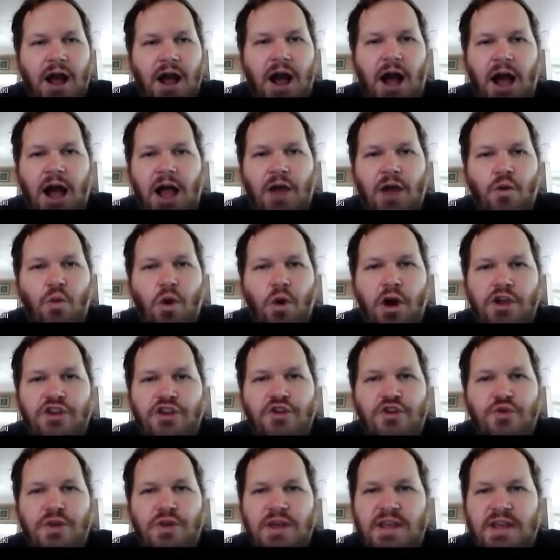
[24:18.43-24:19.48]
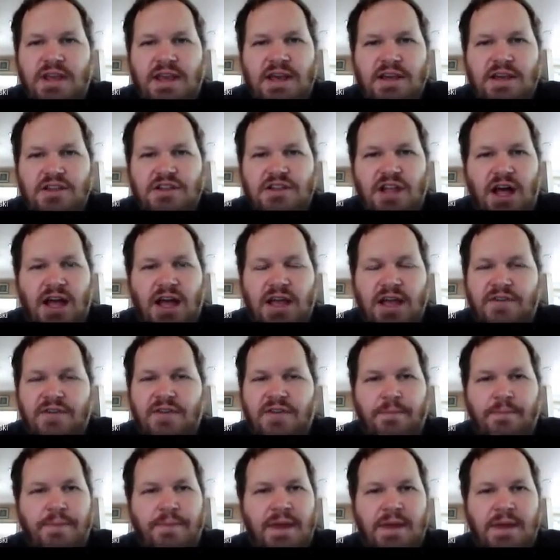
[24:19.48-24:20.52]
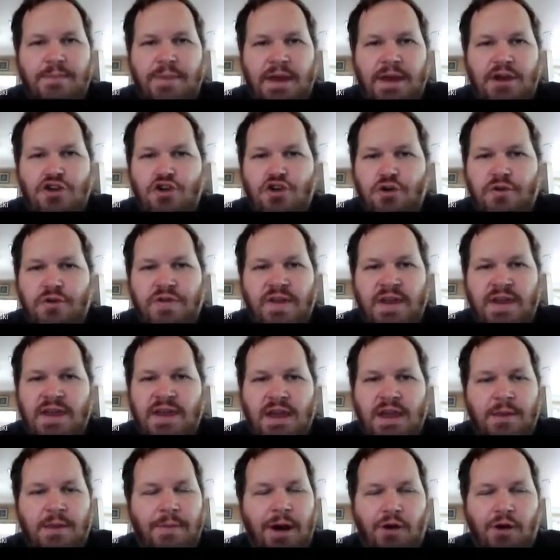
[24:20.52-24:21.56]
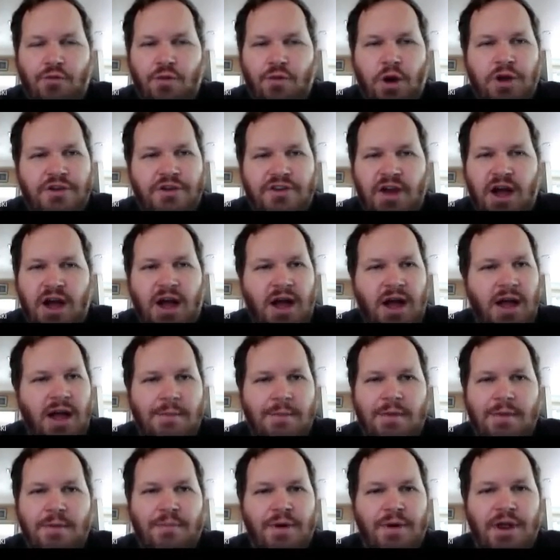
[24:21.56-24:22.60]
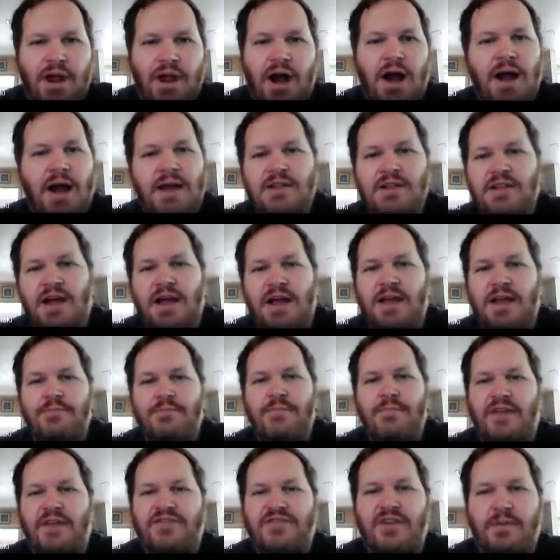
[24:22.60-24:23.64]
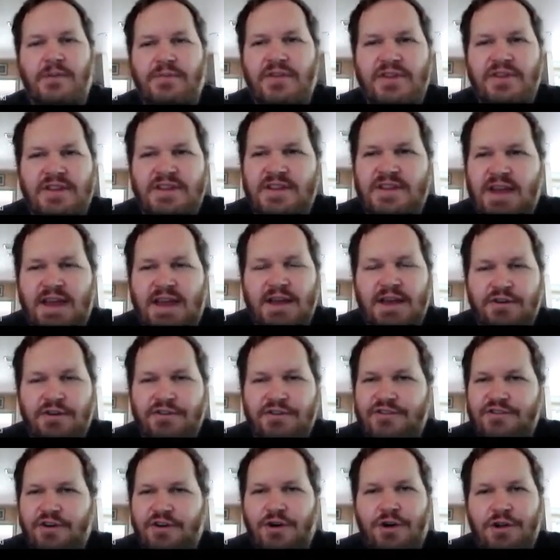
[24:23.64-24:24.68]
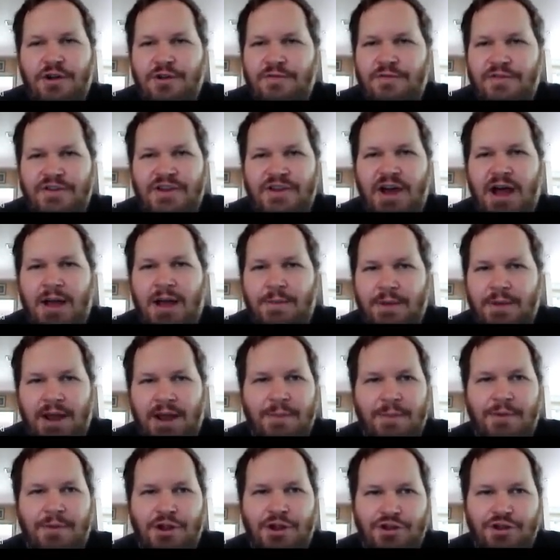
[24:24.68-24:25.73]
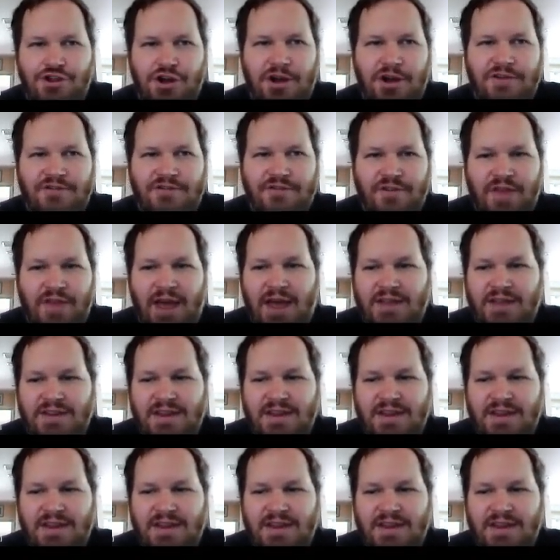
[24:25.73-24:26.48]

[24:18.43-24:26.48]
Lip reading: I want you to get like the big picture thinking about runtime, but I like mess up the details all of the time, and I apologize for that.